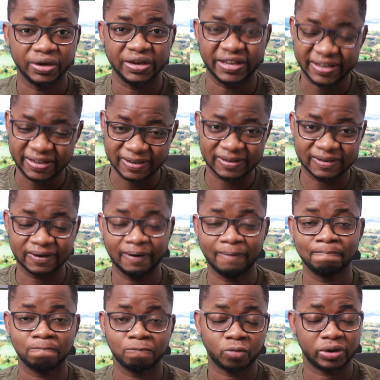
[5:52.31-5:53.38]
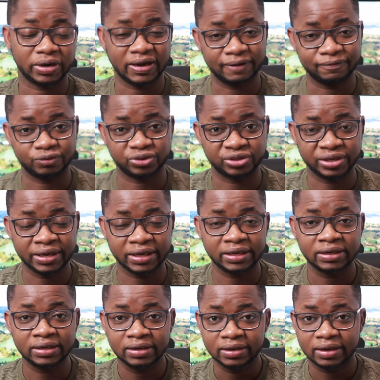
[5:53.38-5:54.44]
hear what I have to
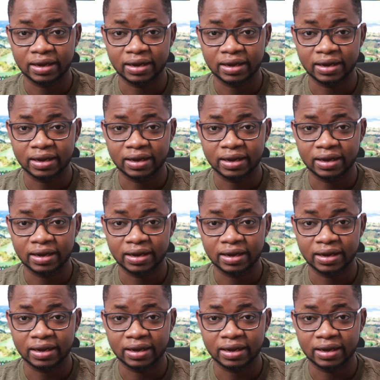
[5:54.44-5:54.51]
say.